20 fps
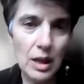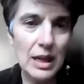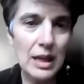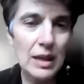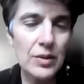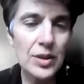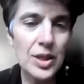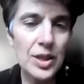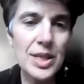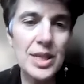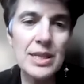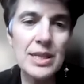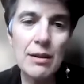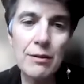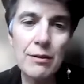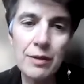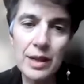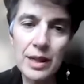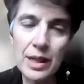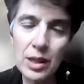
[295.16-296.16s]
And this is a
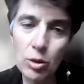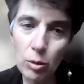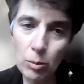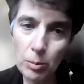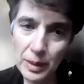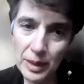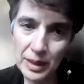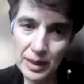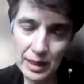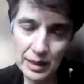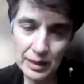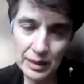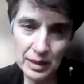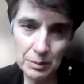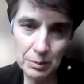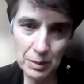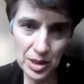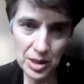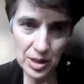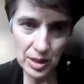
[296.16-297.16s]
very
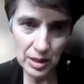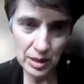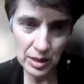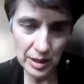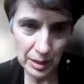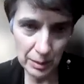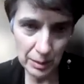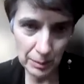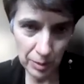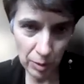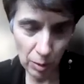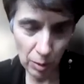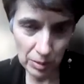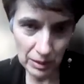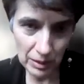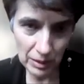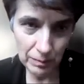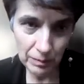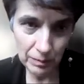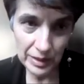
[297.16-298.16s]
complicated machine learning
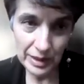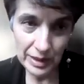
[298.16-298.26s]
problem.